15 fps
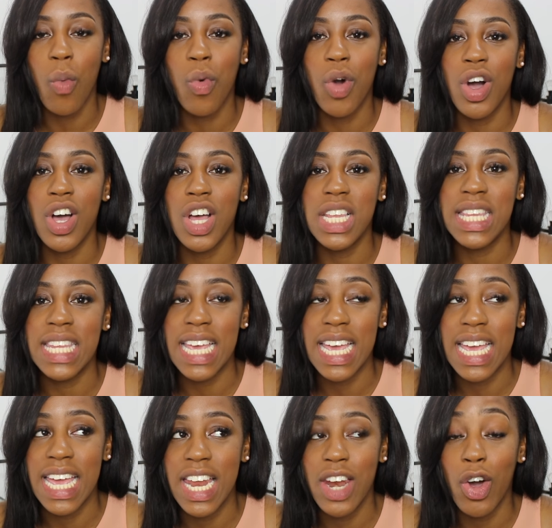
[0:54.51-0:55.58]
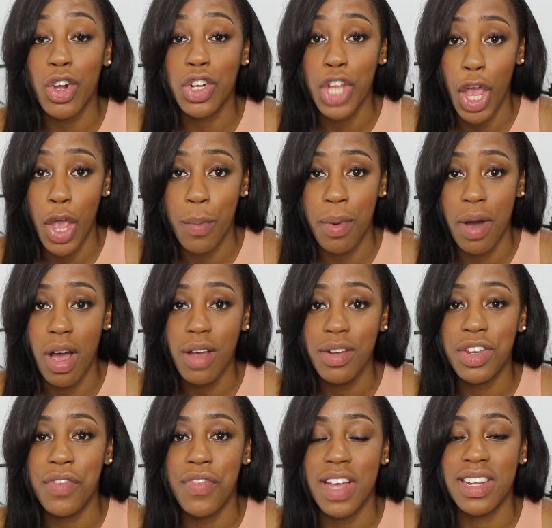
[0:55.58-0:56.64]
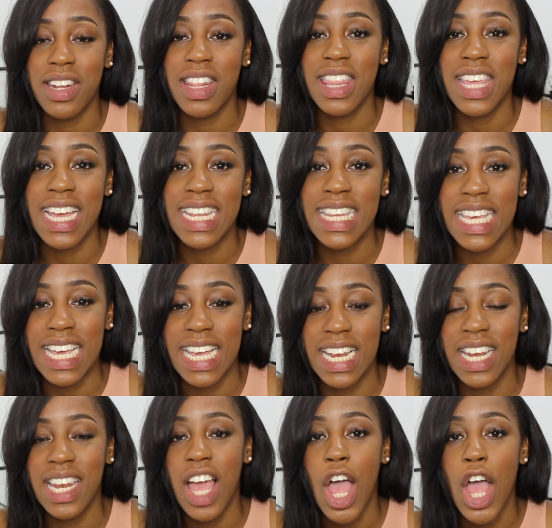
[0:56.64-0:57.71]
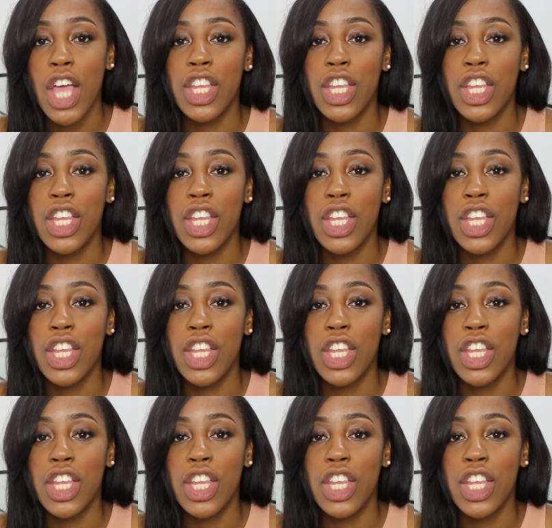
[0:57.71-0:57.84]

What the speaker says: was in October 2013.